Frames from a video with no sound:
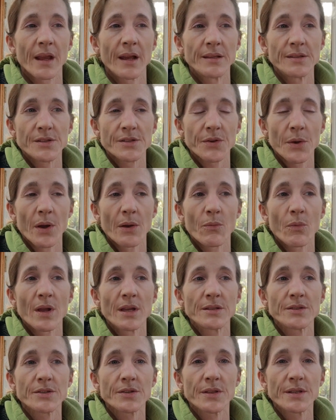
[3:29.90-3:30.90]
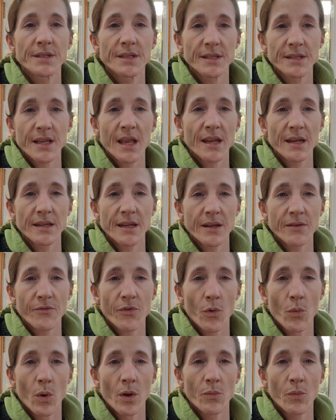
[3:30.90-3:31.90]
And so I went to the Tizanidine
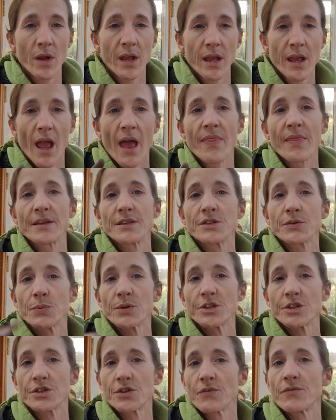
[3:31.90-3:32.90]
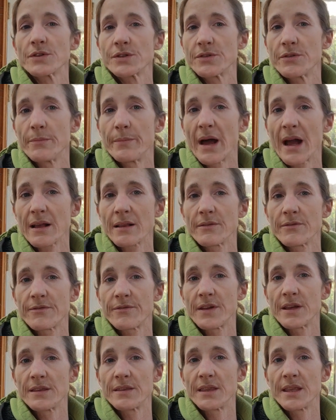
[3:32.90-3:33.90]
for 1 week and then switched over to the
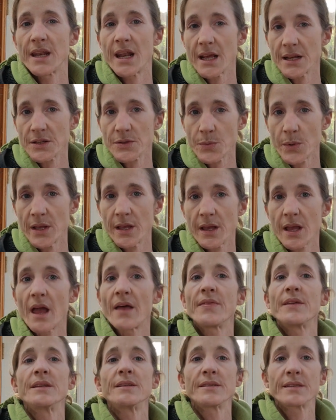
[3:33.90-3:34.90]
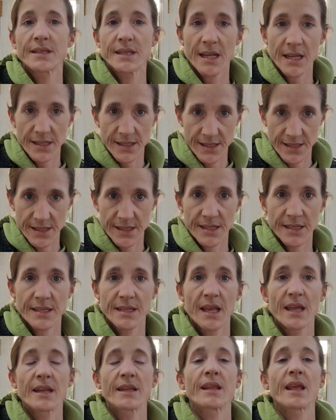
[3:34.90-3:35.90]
Baclofen the next week, and then
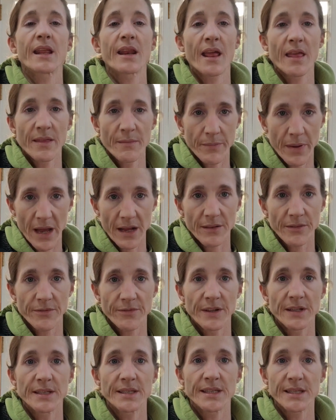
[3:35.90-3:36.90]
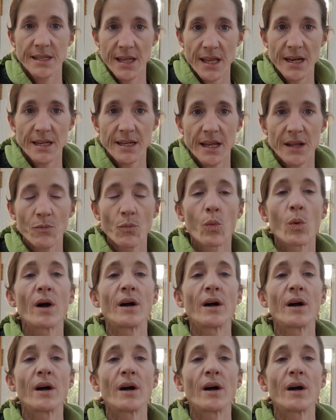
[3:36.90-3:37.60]
Tizanidine, and then Baclofen, Tizanidine.